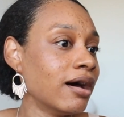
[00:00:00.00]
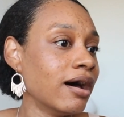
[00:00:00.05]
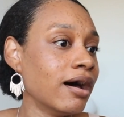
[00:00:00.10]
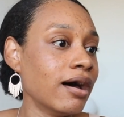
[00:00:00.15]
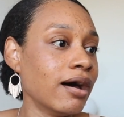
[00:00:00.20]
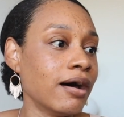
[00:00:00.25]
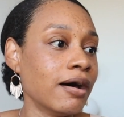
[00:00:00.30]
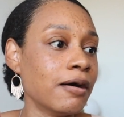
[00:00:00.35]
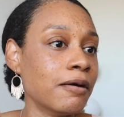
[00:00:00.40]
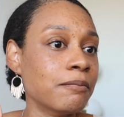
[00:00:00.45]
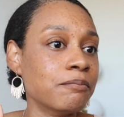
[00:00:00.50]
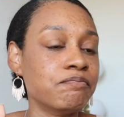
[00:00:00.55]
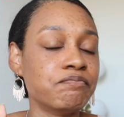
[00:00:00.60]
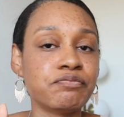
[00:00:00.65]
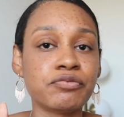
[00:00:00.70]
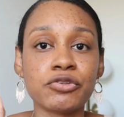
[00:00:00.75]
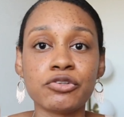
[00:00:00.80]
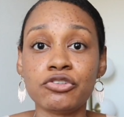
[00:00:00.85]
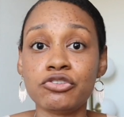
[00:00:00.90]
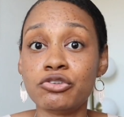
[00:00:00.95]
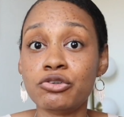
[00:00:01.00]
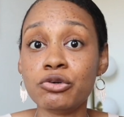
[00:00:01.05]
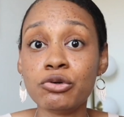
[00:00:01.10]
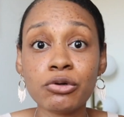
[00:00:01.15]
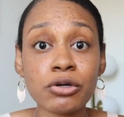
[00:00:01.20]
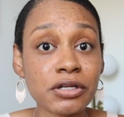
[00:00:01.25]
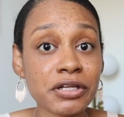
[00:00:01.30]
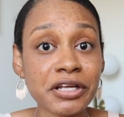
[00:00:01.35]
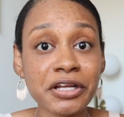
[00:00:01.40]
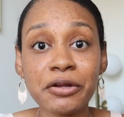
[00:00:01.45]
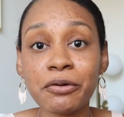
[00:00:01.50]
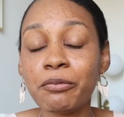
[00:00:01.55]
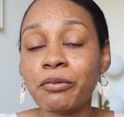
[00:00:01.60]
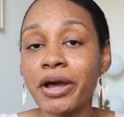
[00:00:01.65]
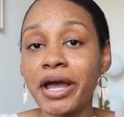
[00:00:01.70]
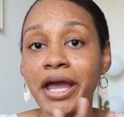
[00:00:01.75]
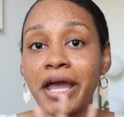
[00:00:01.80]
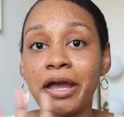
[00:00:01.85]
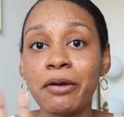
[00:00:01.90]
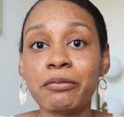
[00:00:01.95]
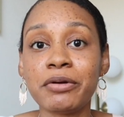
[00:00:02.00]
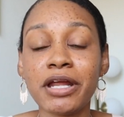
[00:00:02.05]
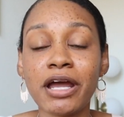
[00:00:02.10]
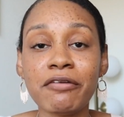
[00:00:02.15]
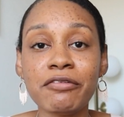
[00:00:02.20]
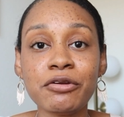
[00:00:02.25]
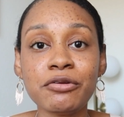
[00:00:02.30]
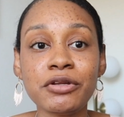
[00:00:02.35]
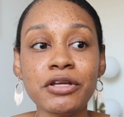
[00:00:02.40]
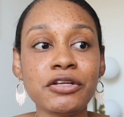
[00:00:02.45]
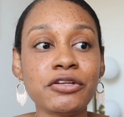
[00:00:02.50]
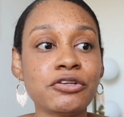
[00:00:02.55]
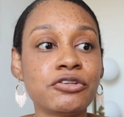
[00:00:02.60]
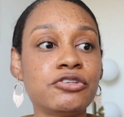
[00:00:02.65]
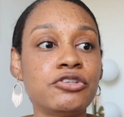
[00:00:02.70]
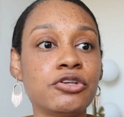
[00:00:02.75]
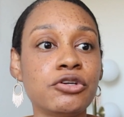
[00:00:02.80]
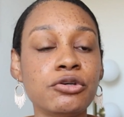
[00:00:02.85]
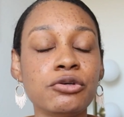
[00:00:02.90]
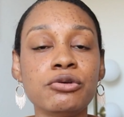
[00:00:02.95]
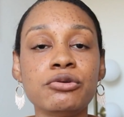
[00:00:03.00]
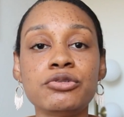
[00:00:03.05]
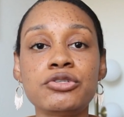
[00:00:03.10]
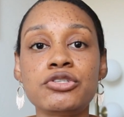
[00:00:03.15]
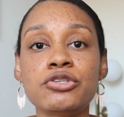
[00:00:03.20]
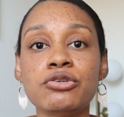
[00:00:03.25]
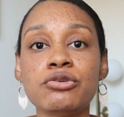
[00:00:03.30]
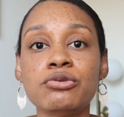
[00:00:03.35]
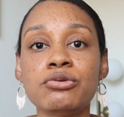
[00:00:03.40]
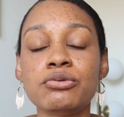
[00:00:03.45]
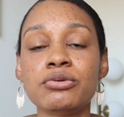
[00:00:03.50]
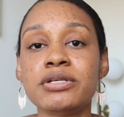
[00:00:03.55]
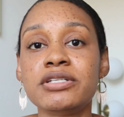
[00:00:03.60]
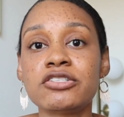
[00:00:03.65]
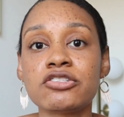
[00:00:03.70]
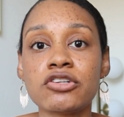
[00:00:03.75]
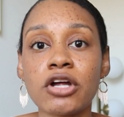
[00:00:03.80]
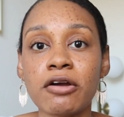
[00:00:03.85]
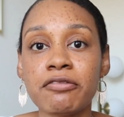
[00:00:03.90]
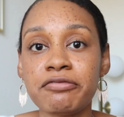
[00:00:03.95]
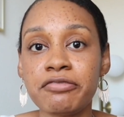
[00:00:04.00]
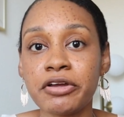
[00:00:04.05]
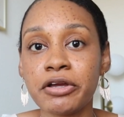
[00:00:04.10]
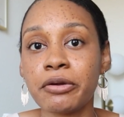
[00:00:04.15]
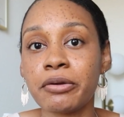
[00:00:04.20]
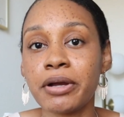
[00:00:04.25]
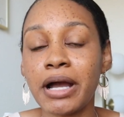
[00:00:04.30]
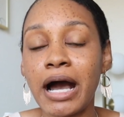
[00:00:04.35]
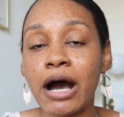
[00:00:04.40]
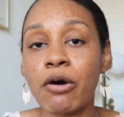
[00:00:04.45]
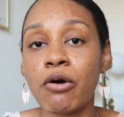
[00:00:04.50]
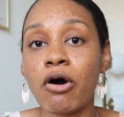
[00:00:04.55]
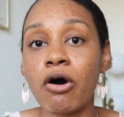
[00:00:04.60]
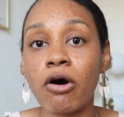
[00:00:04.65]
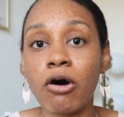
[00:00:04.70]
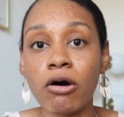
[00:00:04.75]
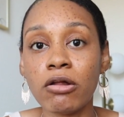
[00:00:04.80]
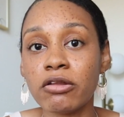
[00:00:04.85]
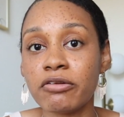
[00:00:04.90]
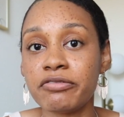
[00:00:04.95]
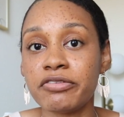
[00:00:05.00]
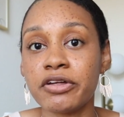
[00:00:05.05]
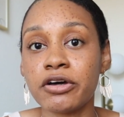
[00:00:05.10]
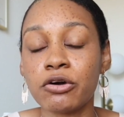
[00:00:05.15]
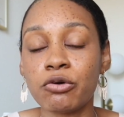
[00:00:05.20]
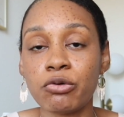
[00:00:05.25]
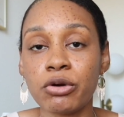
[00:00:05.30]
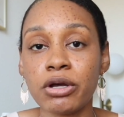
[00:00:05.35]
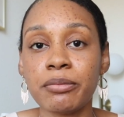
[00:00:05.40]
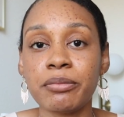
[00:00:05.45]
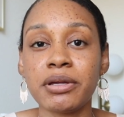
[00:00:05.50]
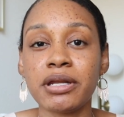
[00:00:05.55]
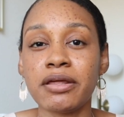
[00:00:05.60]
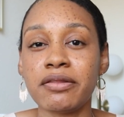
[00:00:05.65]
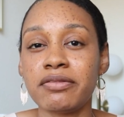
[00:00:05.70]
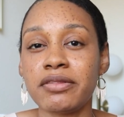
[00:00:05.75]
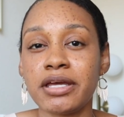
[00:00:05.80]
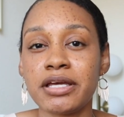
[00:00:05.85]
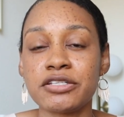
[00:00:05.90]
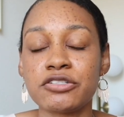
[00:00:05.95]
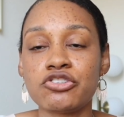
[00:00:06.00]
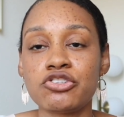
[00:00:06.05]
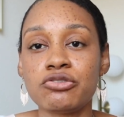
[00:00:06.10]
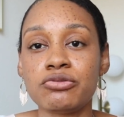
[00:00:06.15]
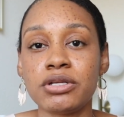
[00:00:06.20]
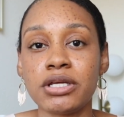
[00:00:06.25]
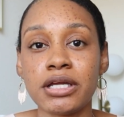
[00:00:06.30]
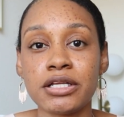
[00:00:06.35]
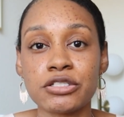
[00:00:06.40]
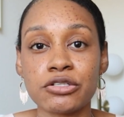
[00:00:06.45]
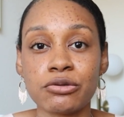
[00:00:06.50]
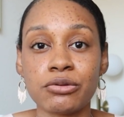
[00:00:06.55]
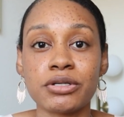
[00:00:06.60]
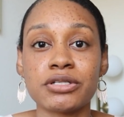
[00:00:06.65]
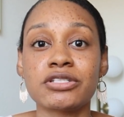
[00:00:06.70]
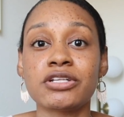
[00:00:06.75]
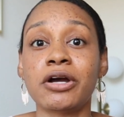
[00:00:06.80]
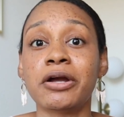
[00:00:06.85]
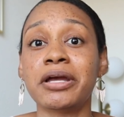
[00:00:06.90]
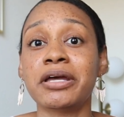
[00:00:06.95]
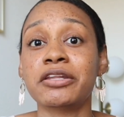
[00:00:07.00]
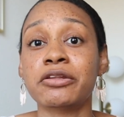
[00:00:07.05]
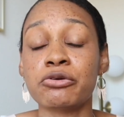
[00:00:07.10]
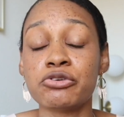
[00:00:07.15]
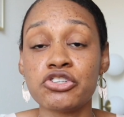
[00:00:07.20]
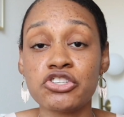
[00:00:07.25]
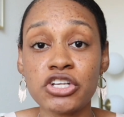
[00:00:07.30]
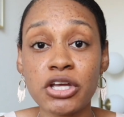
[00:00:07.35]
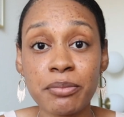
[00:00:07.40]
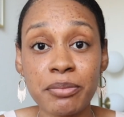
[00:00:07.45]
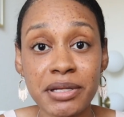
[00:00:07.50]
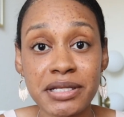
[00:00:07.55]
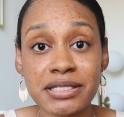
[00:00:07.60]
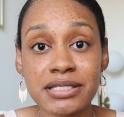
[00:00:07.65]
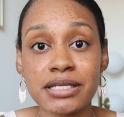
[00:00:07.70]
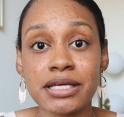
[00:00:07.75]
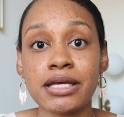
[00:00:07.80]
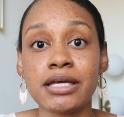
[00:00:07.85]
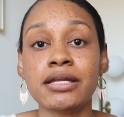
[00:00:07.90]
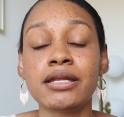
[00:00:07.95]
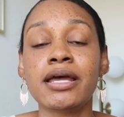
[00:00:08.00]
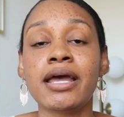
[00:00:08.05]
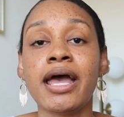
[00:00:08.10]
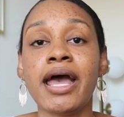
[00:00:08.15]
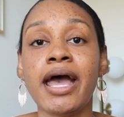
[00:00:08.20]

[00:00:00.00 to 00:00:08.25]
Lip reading: Googling away, whatever you need to do to start figuring out all of the equipment and things that you need so you can start getting those shipments in.